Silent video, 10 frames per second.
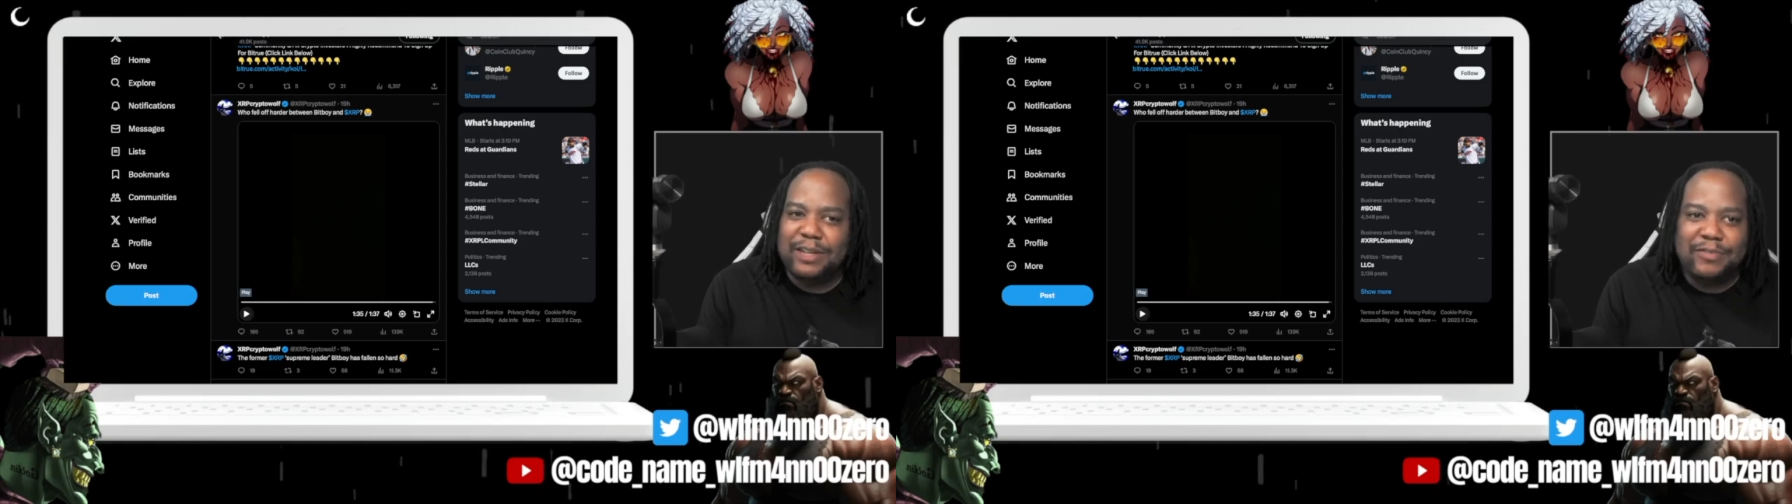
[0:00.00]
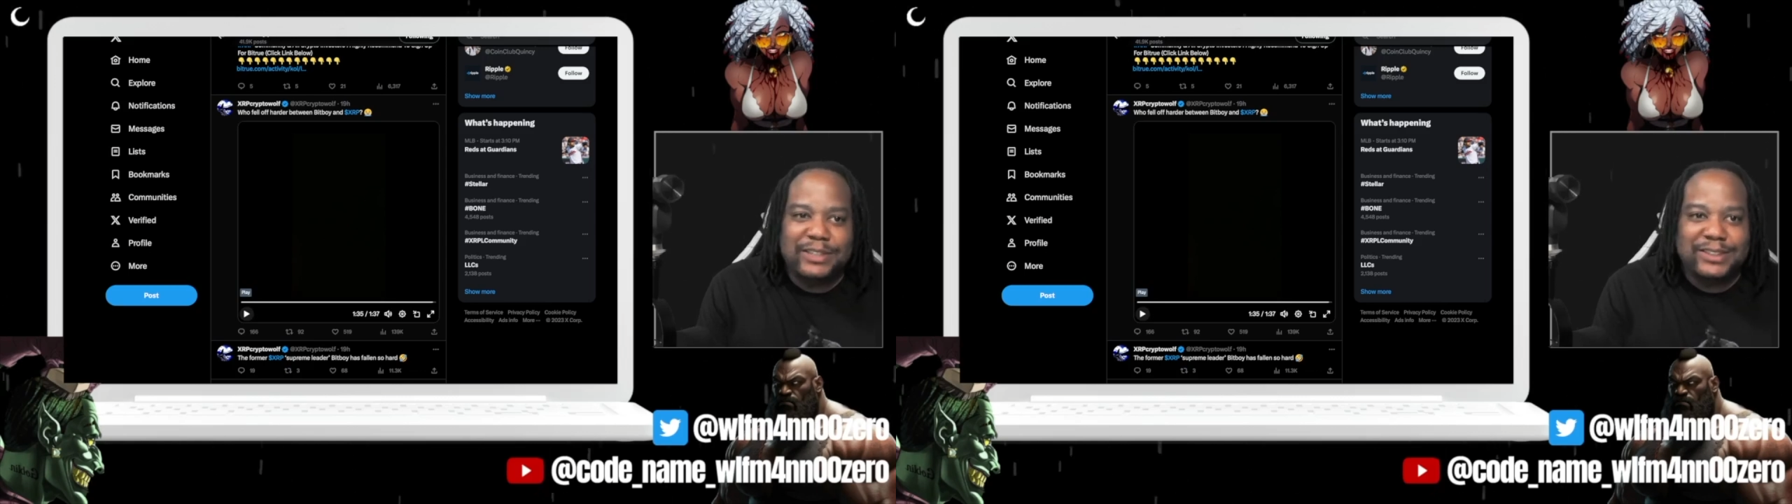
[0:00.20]

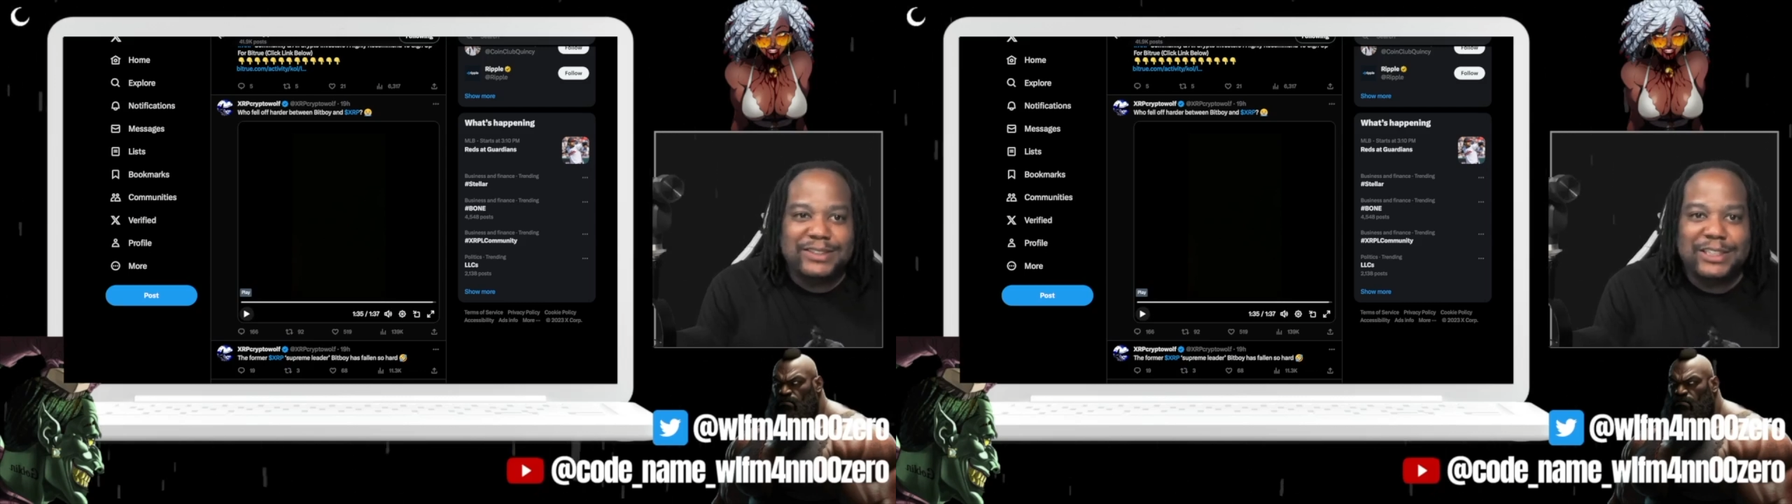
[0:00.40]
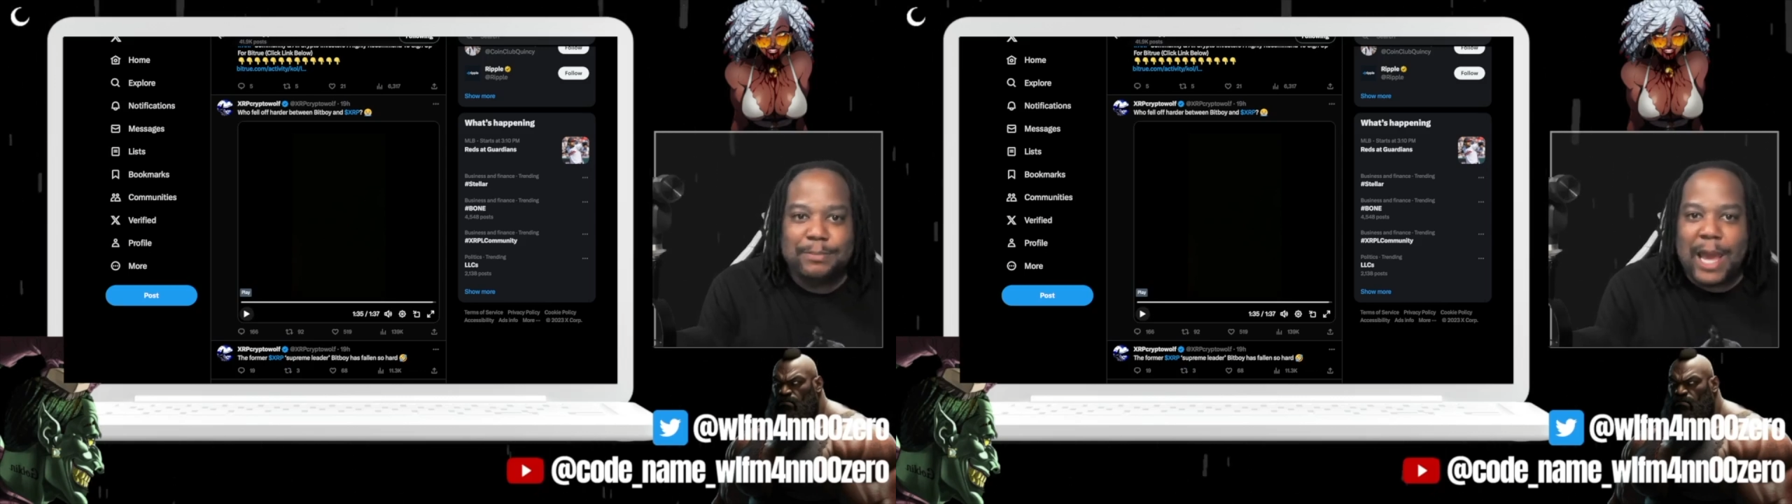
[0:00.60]
If this
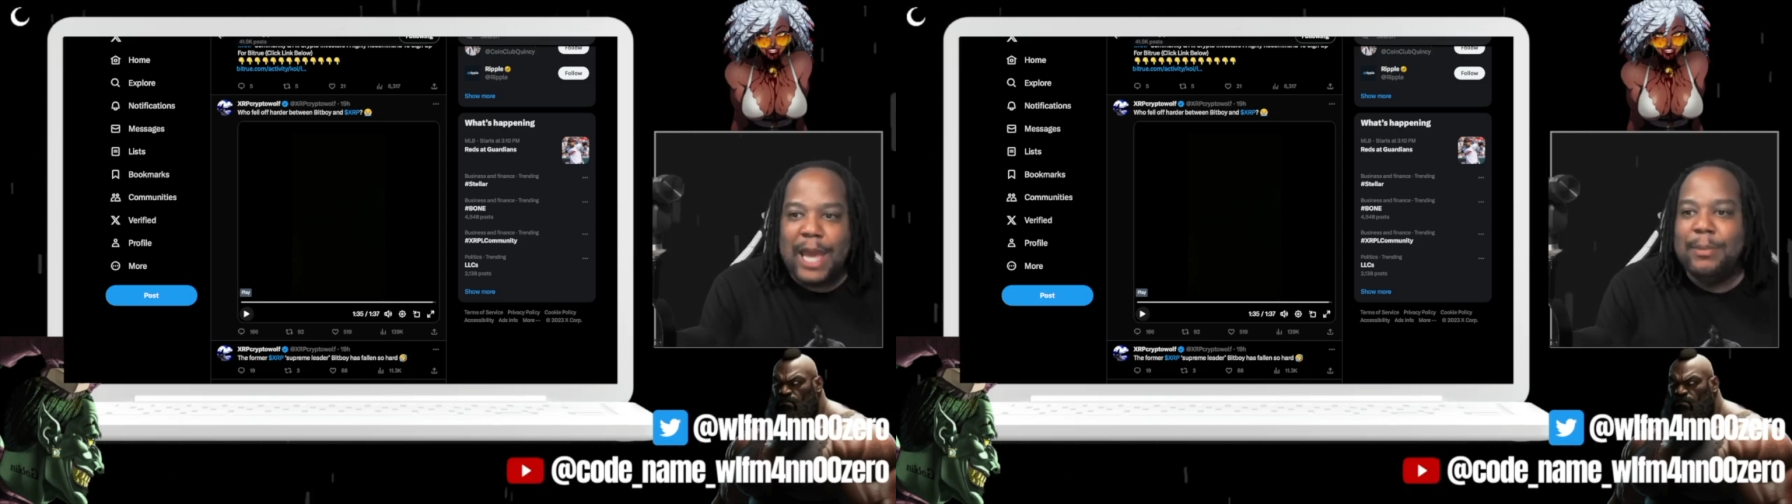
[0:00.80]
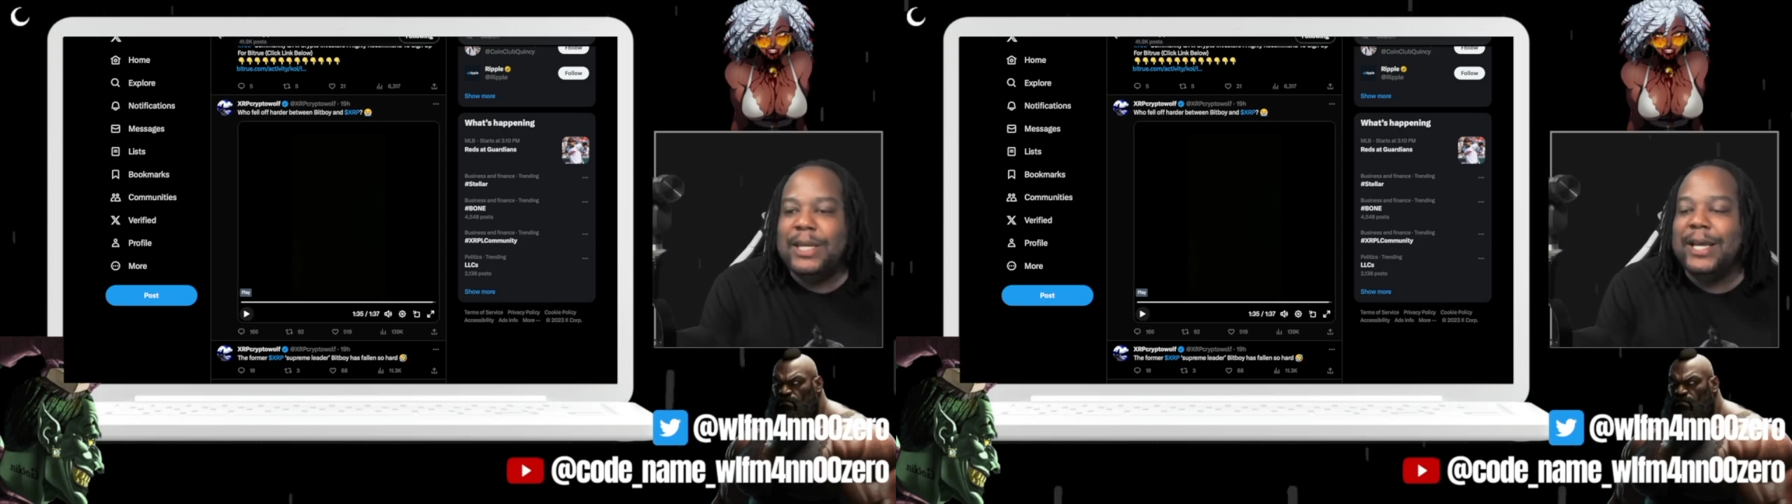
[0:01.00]
is his
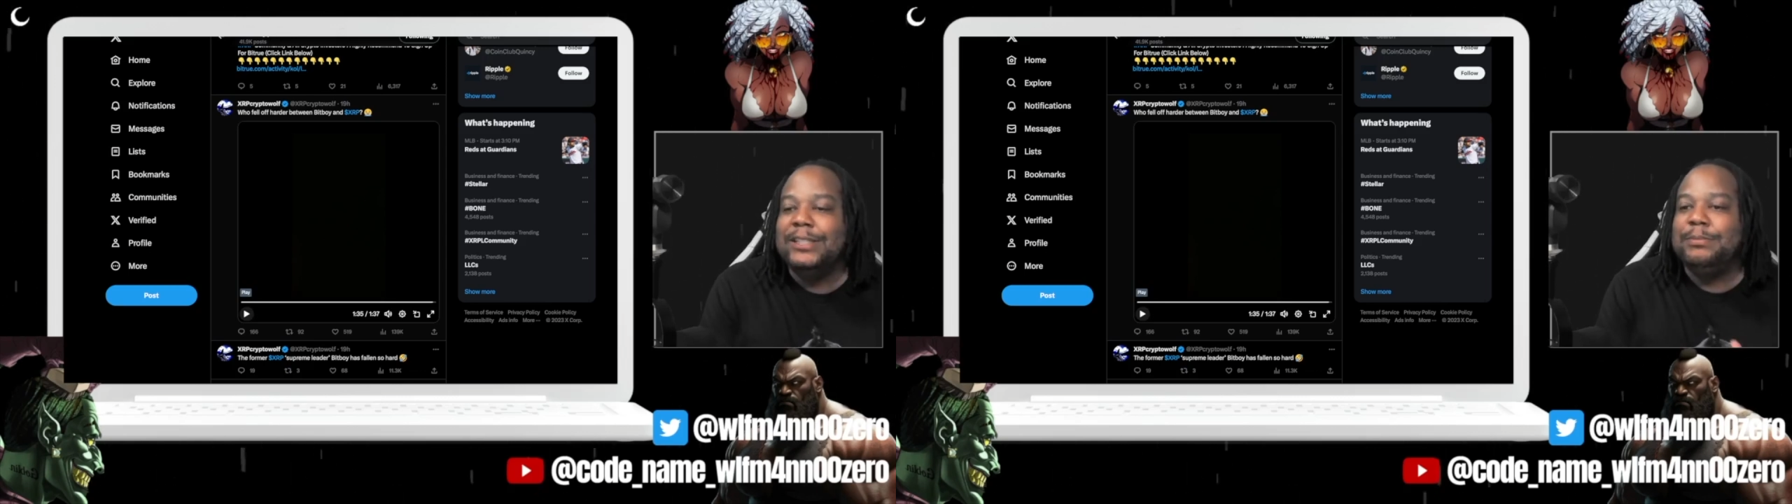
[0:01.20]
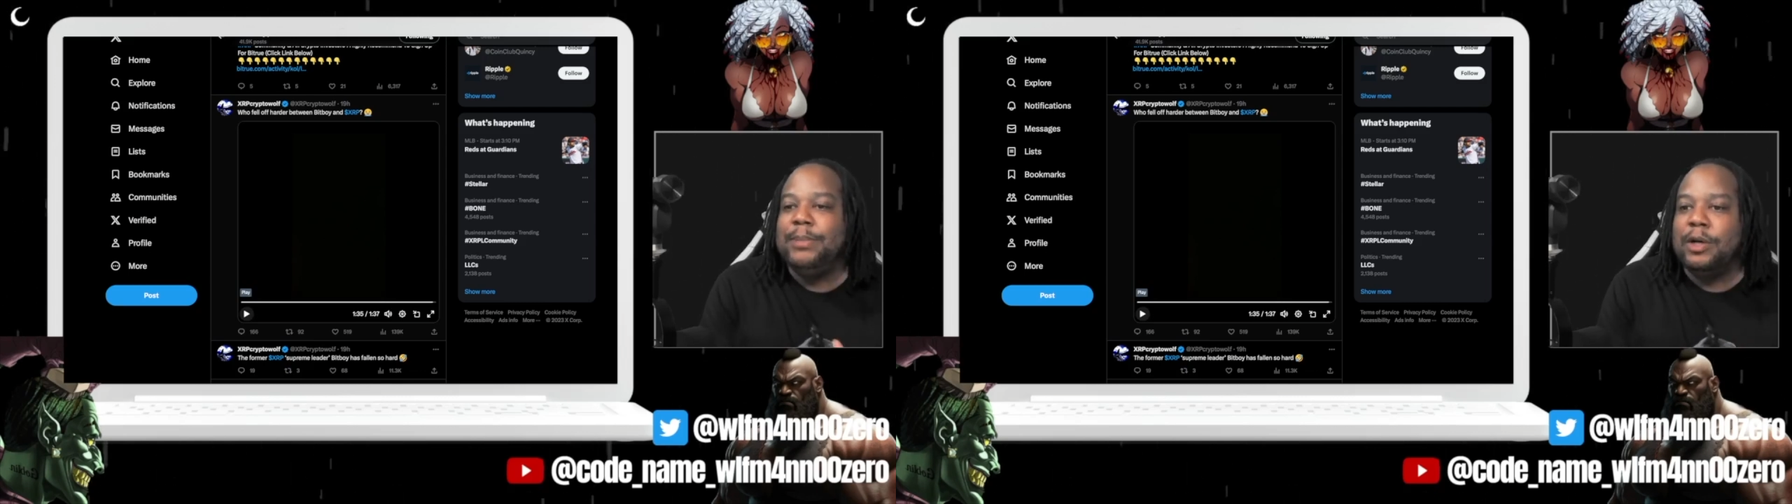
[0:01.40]
baby that
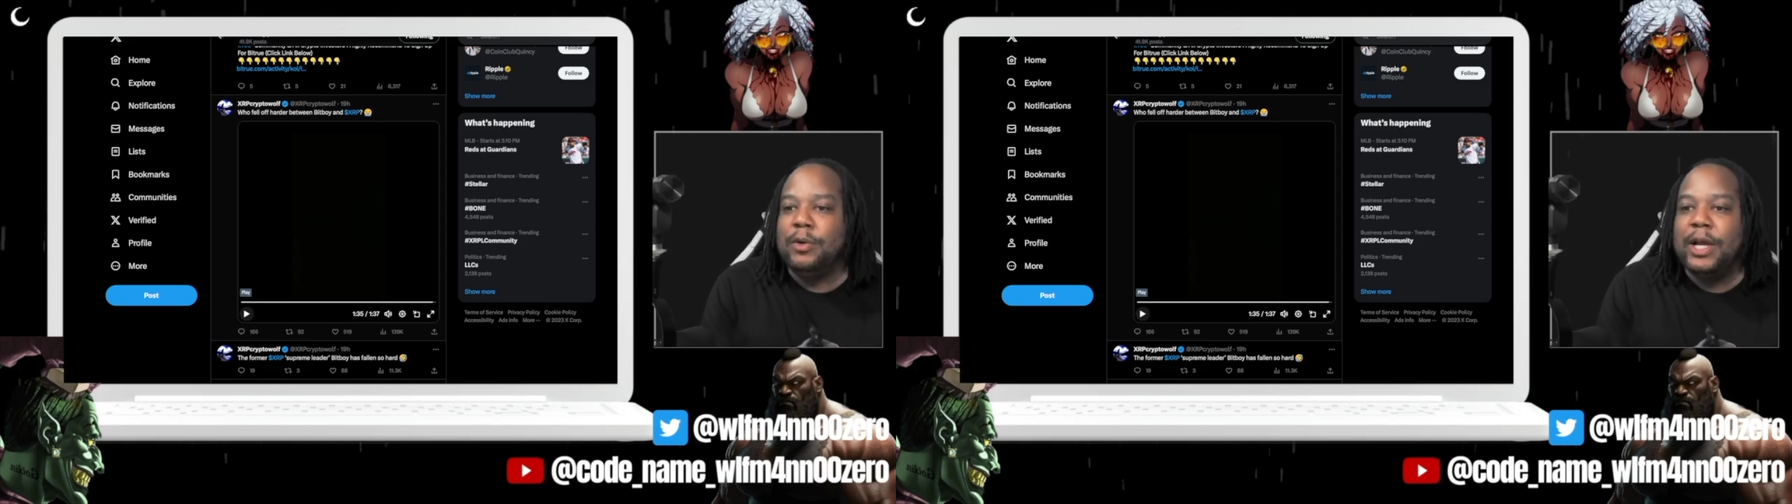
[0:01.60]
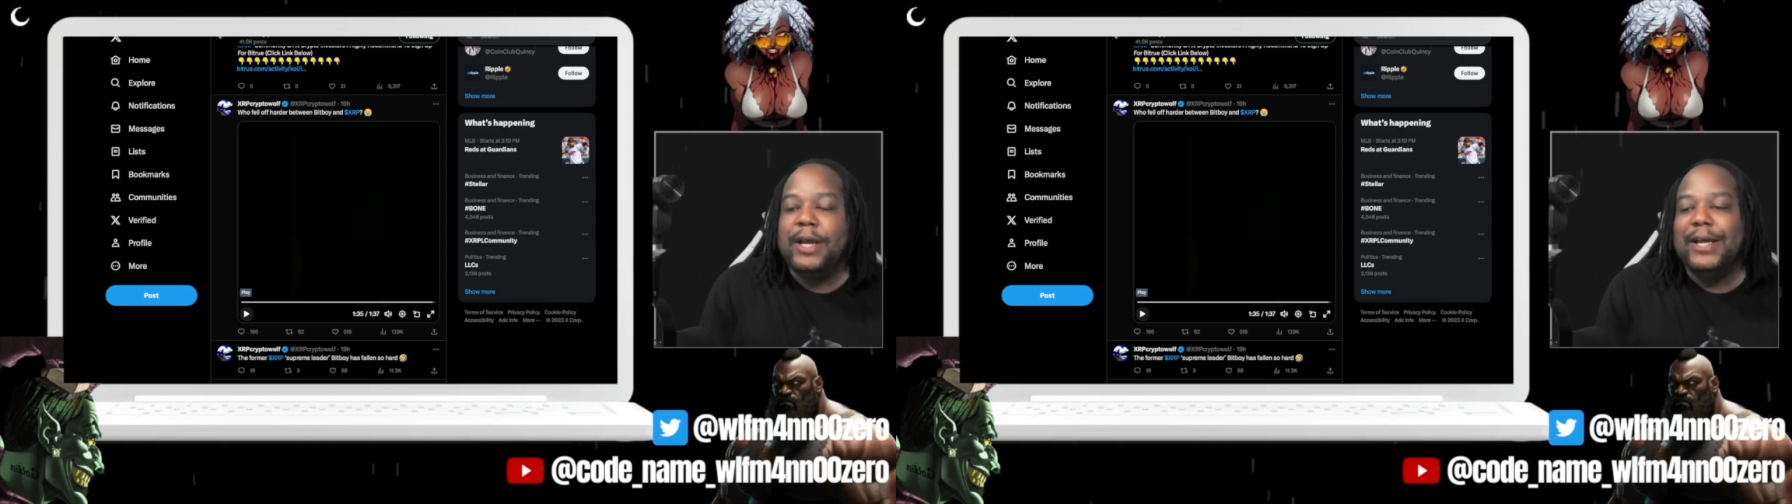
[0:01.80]
he's built